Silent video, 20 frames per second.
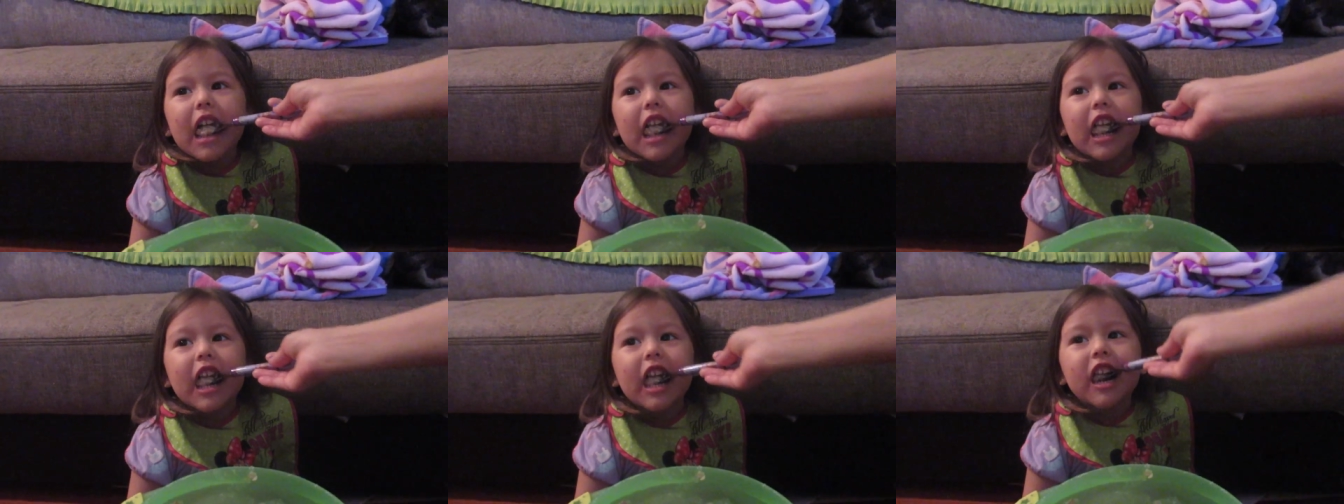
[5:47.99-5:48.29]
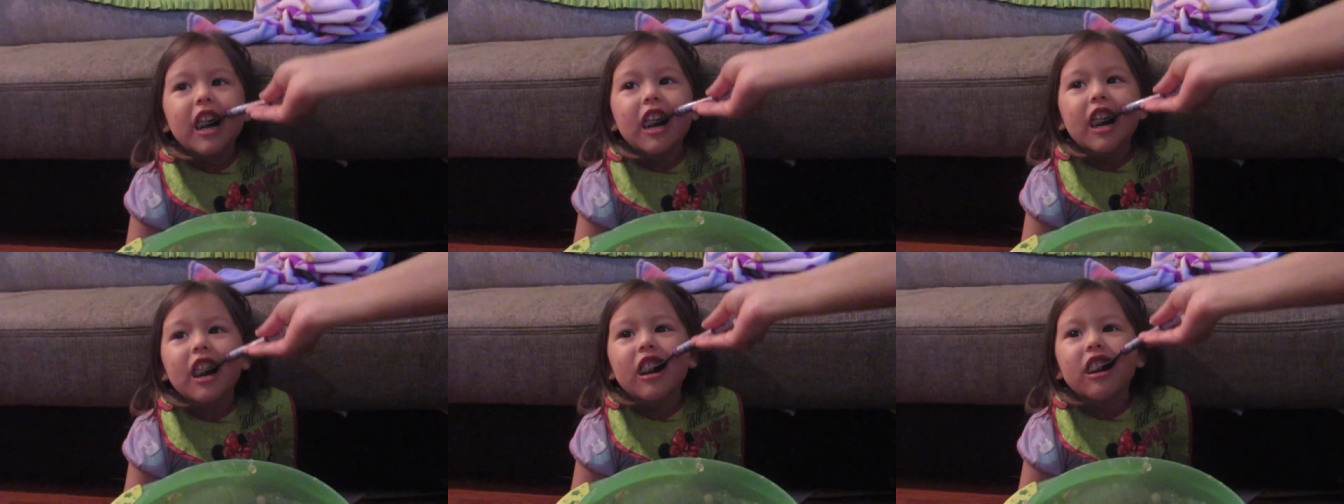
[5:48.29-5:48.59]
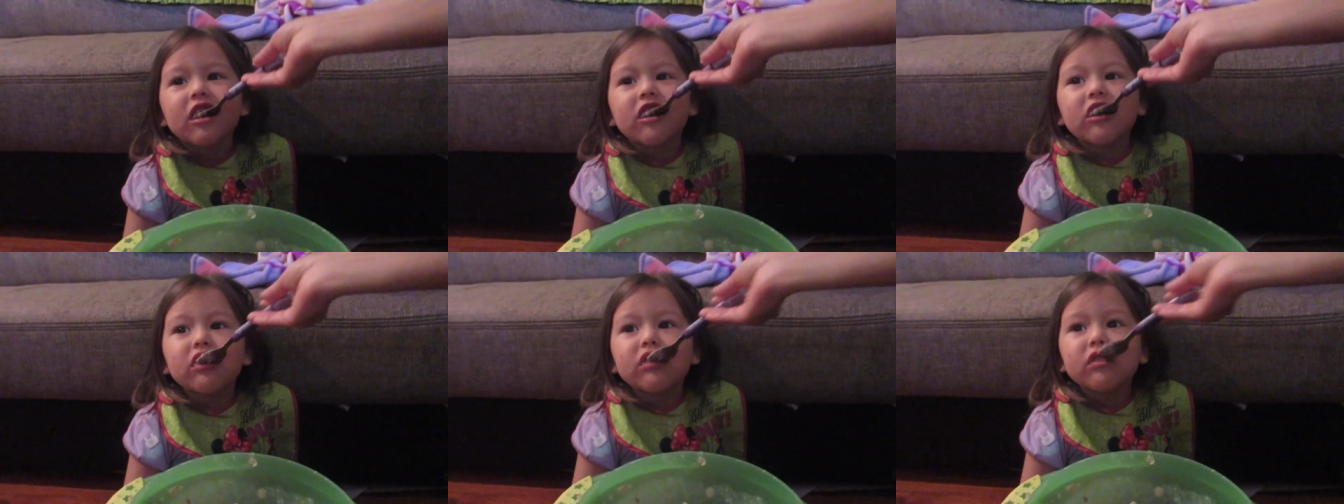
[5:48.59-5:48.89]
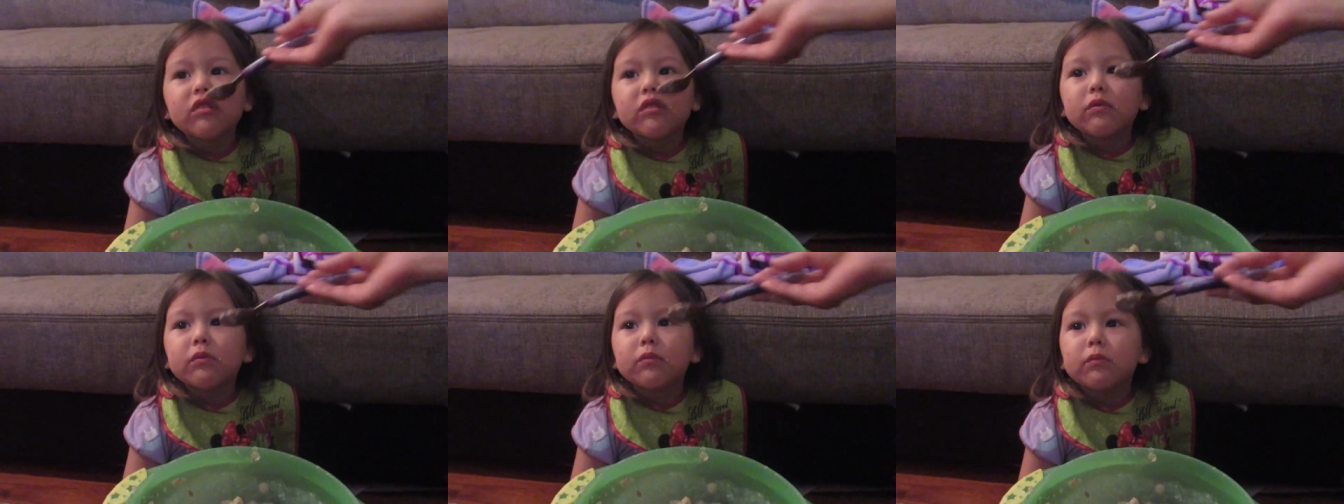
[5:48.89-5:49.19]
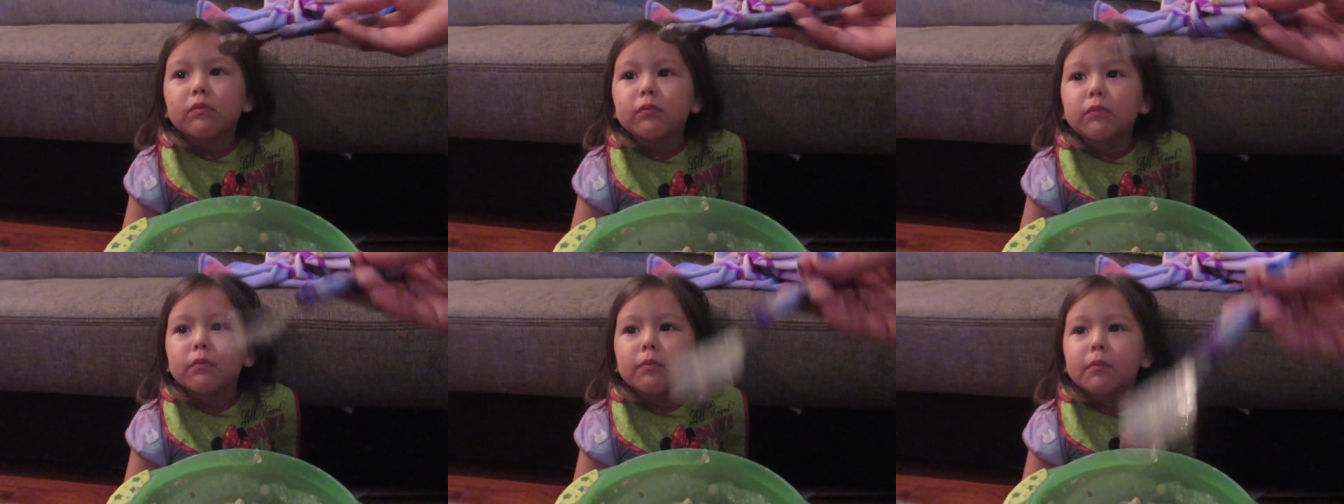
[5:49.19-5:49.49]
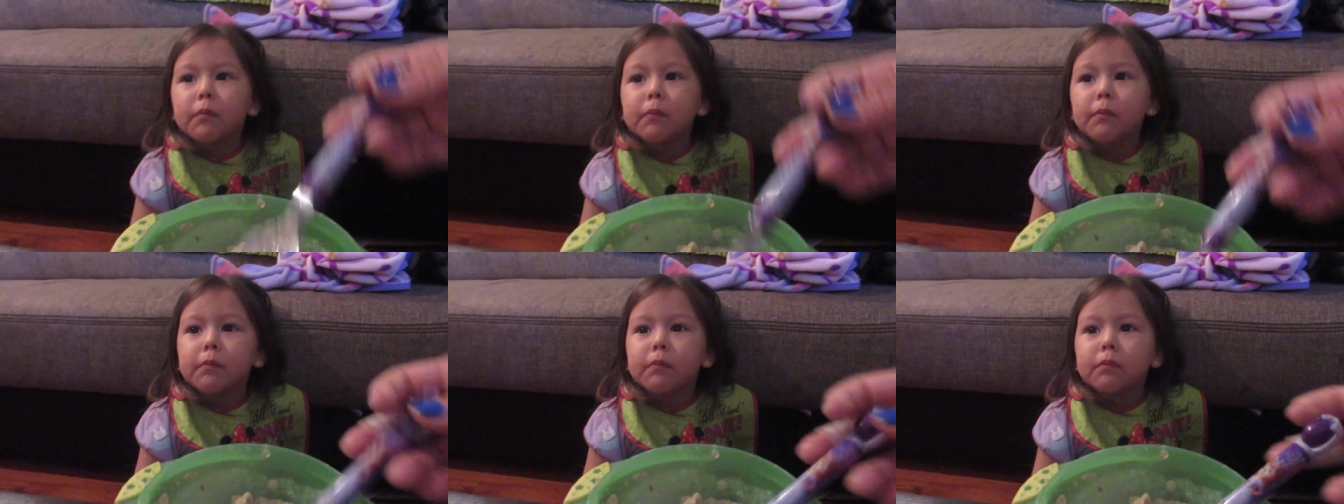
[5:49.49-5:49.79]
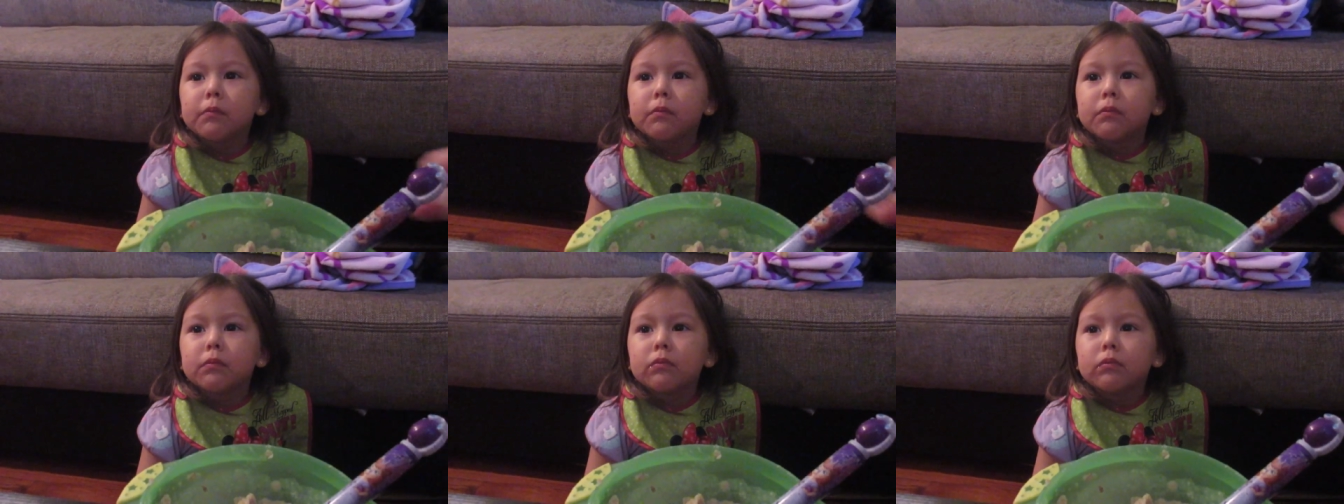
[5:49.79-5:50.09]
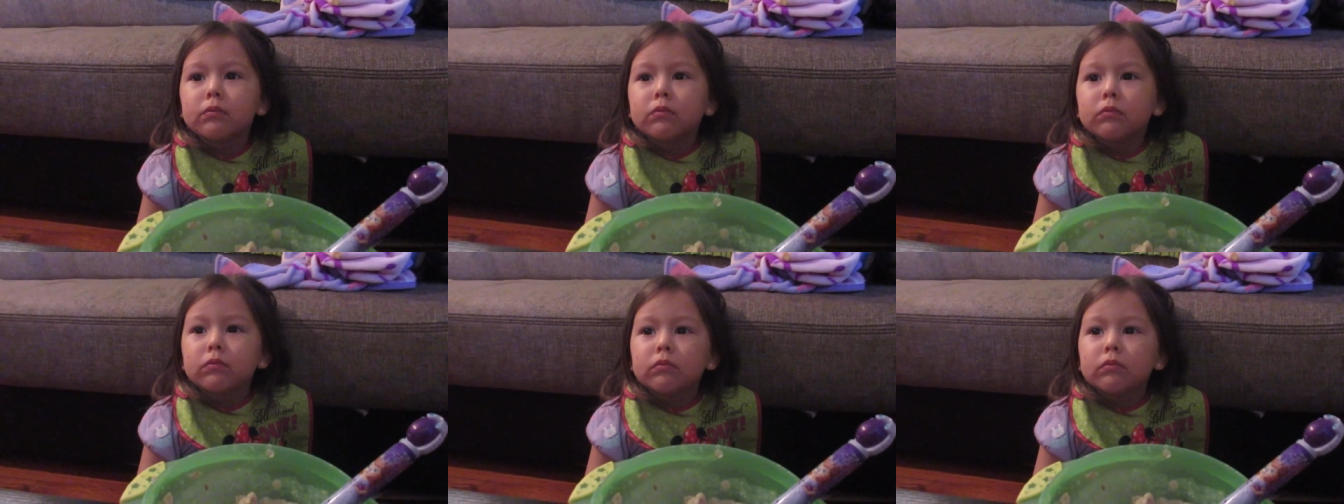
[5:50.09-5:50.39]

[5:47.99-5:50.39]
Maybe we'll see her tomorrow.